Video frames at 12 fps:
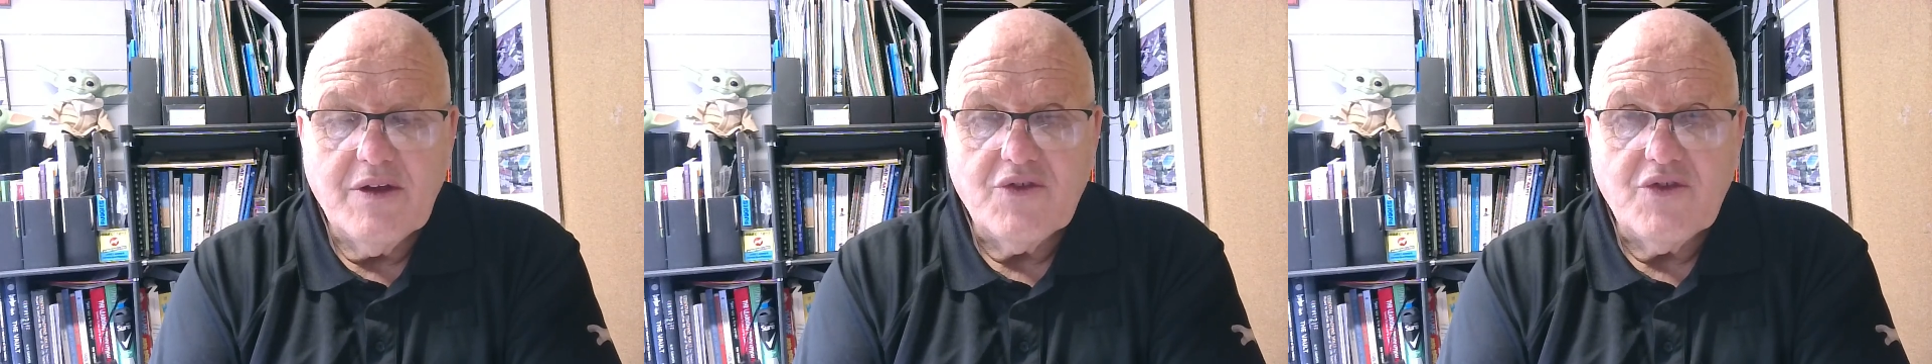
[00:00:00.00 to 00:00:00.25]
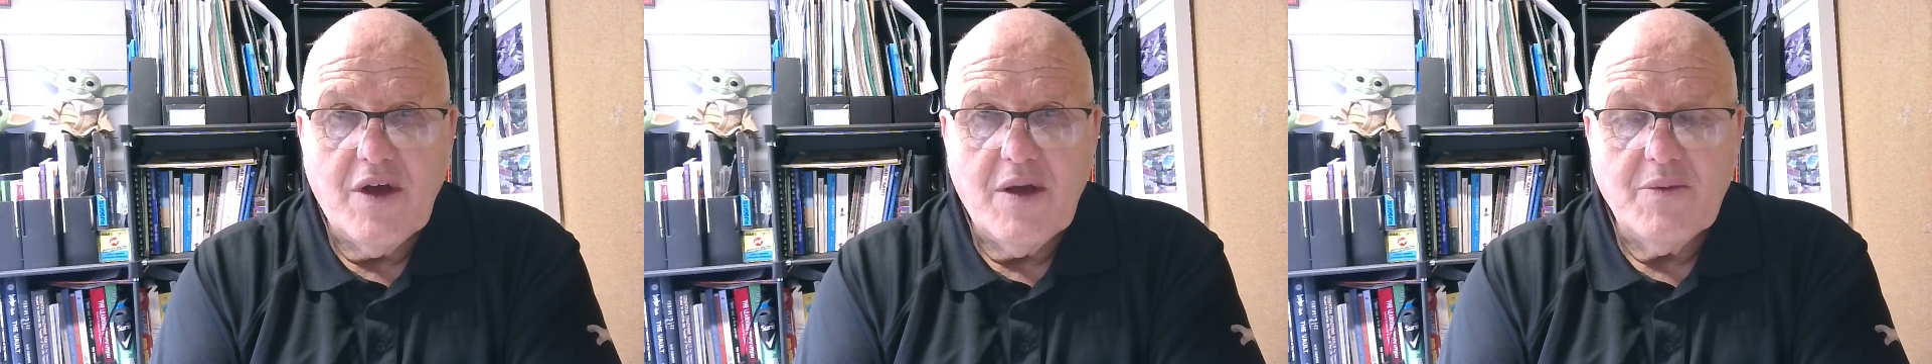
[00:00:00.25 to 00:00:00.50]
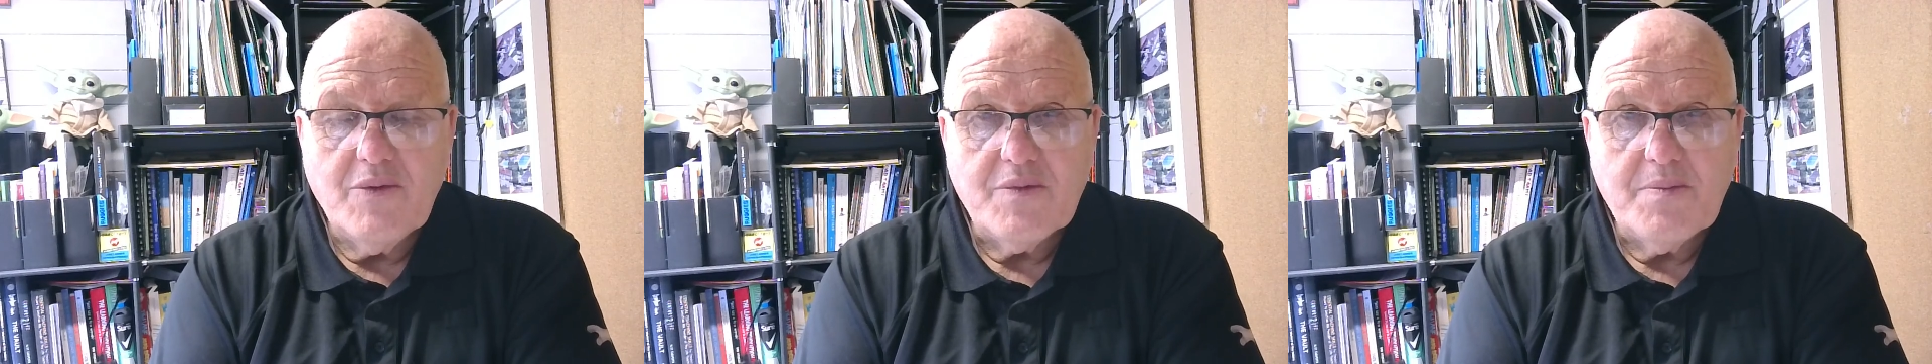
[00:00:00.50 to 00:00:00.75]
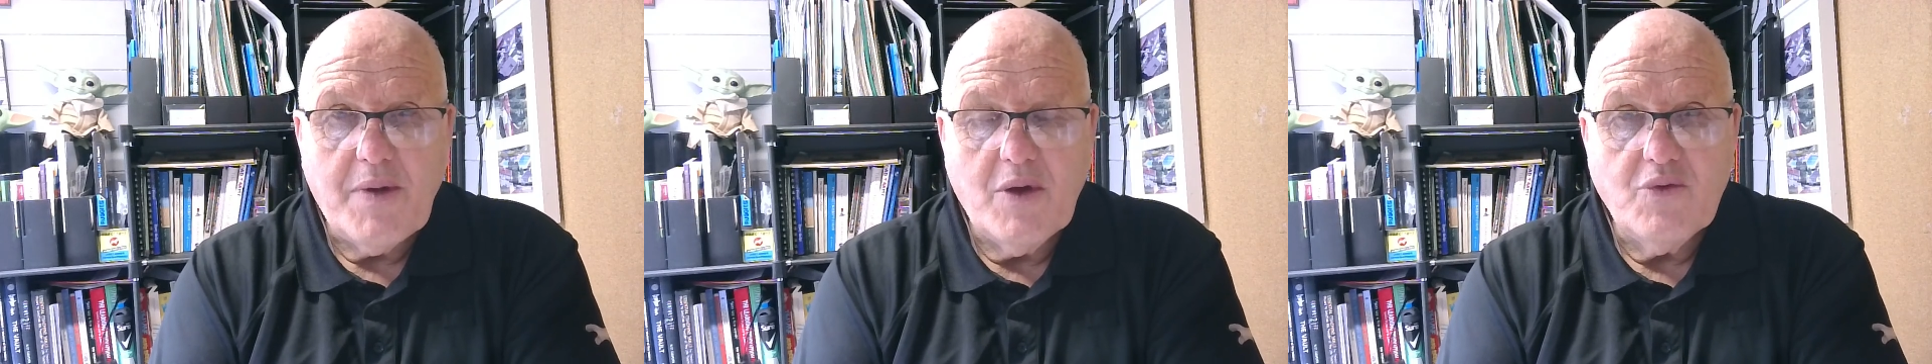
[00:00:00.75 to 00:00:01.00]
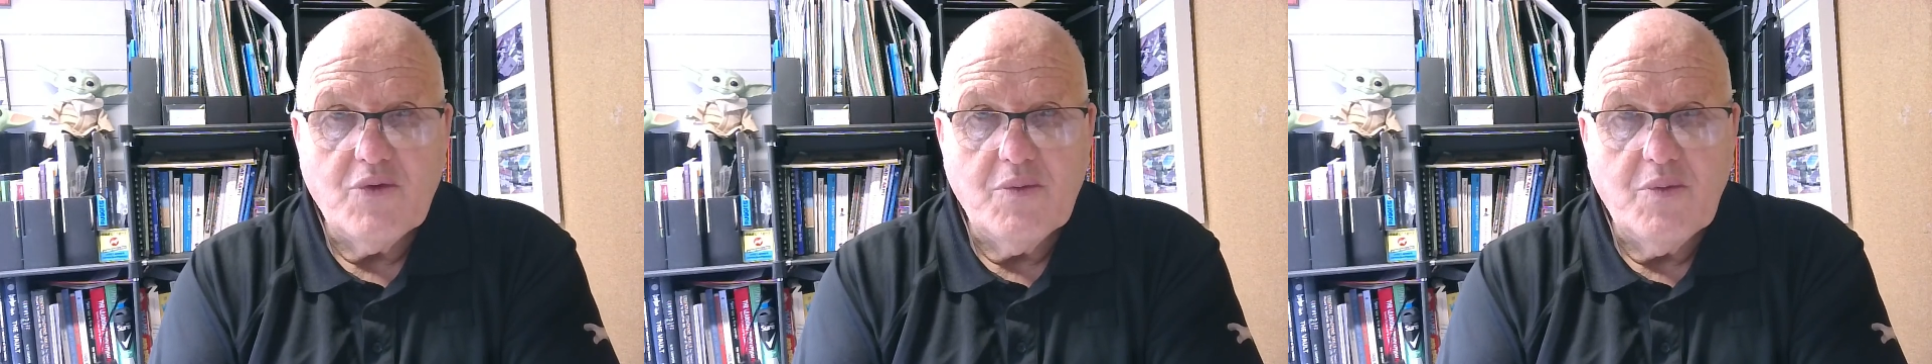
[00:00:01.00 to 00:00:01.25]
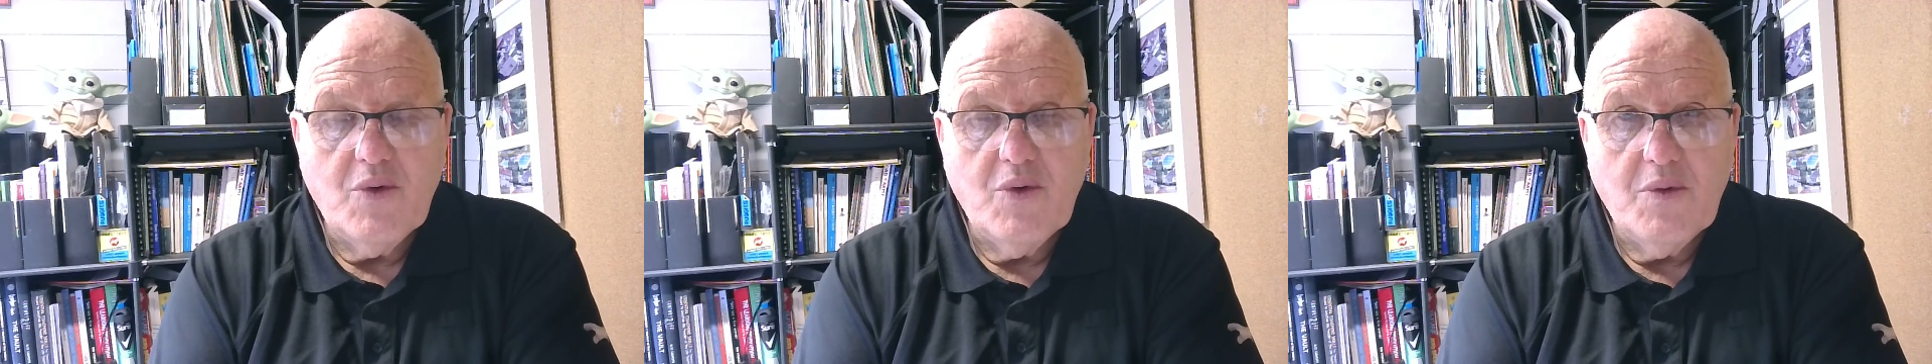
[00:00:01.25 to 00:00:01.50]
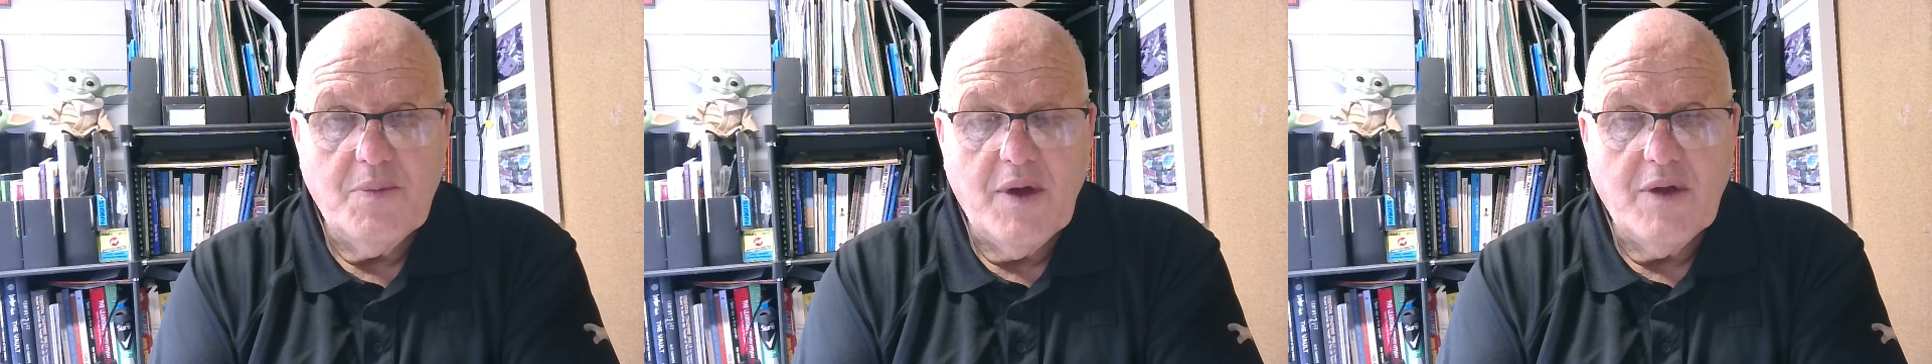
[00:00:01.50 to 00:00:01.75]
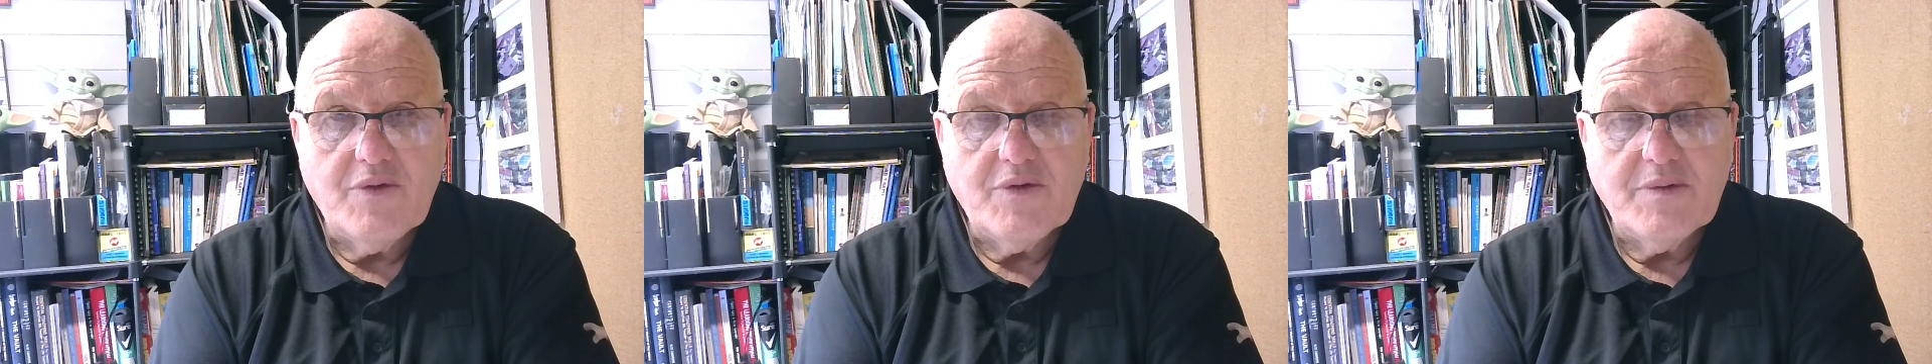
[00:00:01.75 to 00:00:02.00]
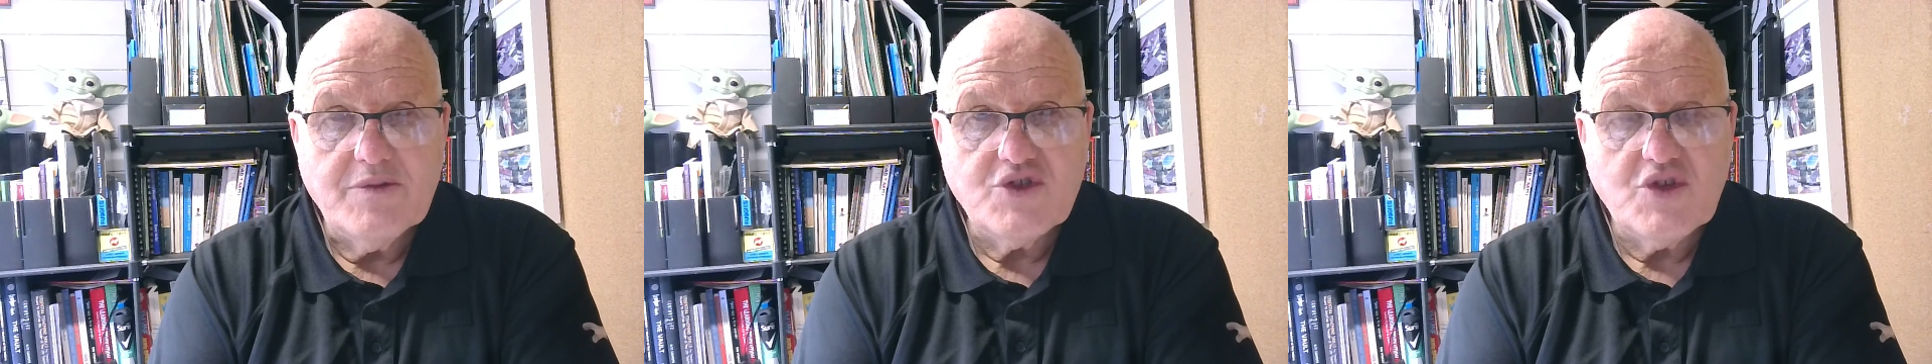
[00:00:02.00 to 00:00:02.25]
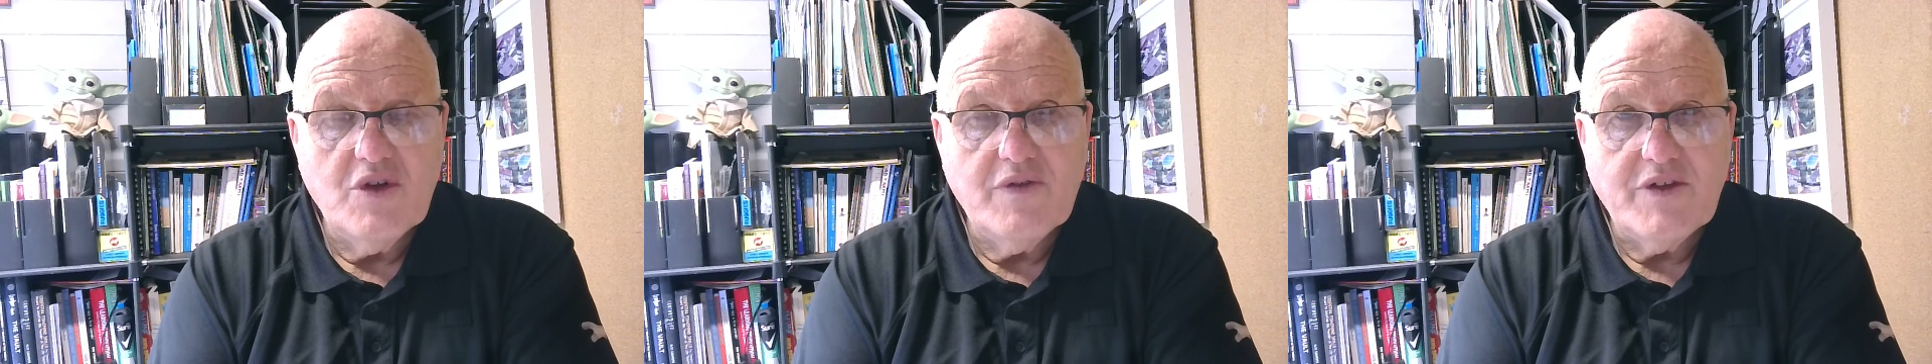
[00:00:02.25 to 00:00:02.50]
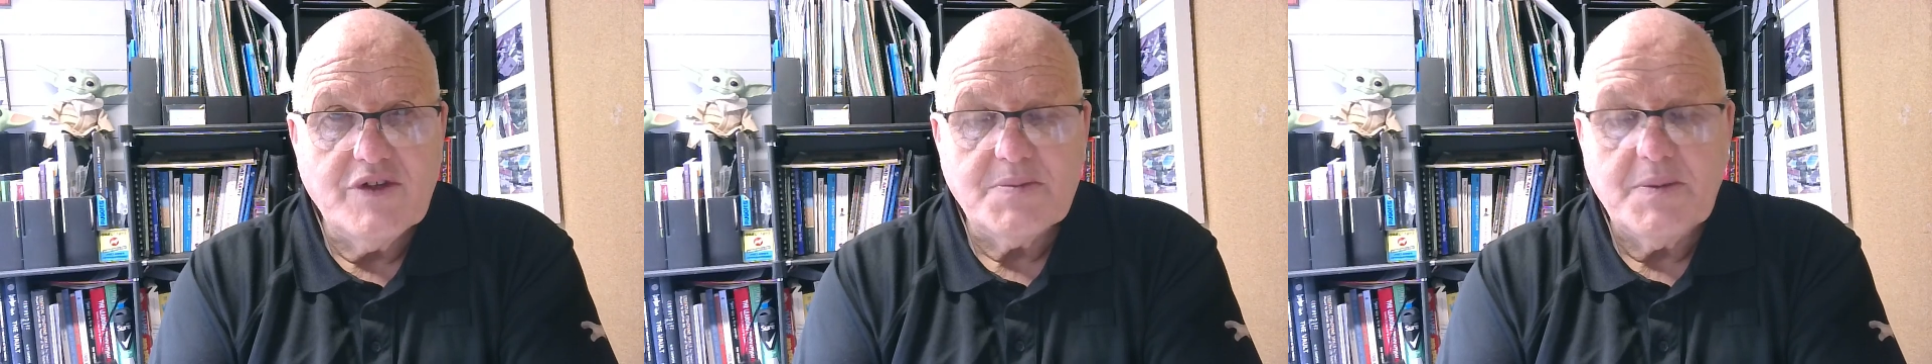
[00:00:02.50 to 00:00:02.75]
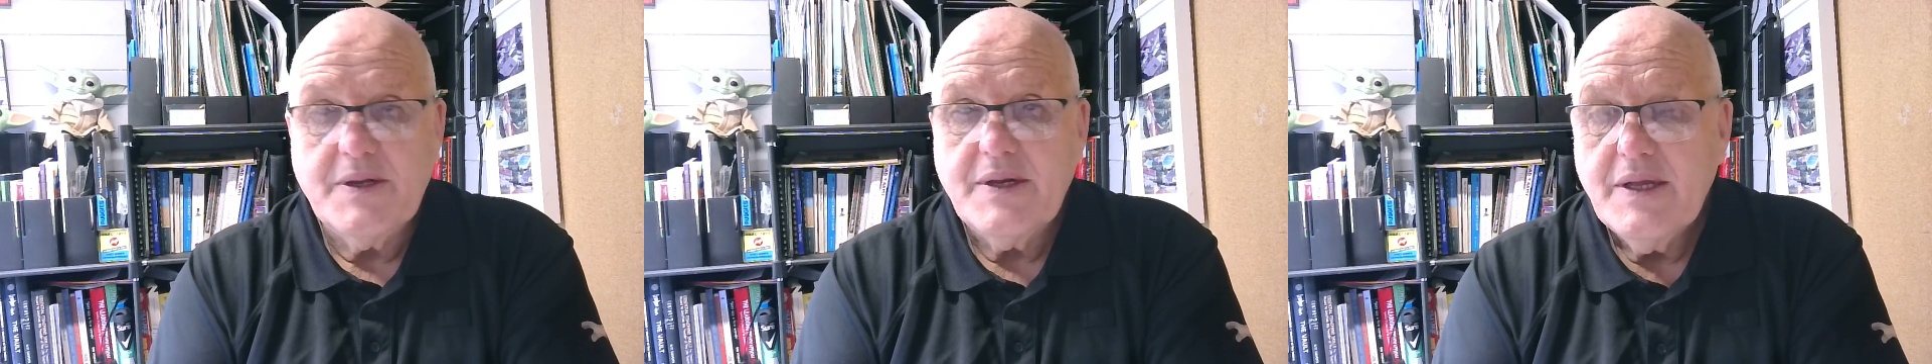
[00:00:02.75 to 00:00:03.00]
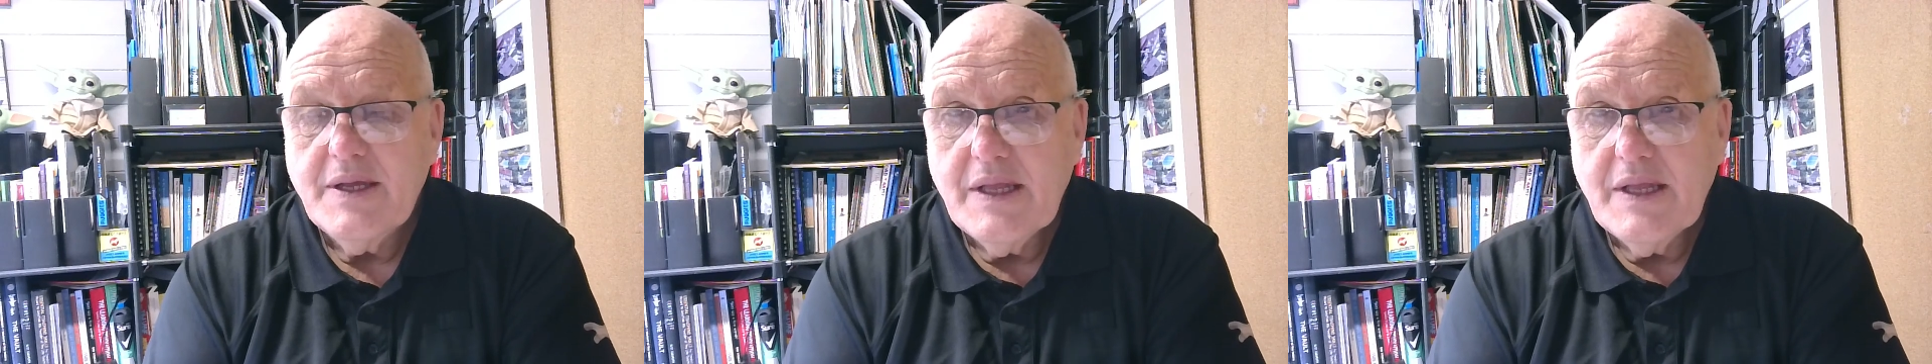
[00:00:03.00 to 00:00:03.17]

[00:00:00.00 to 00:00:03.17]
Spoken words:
at times post-war, post-service, but